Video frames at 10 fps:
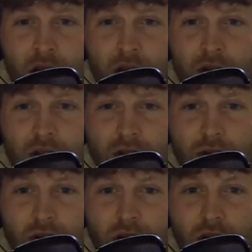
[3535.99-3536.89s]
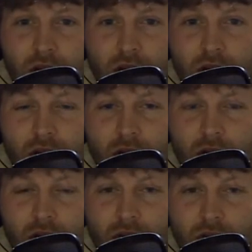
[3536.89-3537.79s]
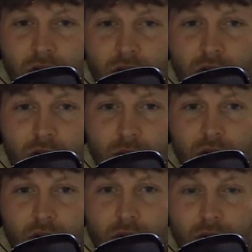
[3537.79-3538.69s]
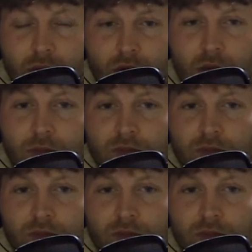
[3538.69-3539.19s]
See right here, off the curl in the middle, boom.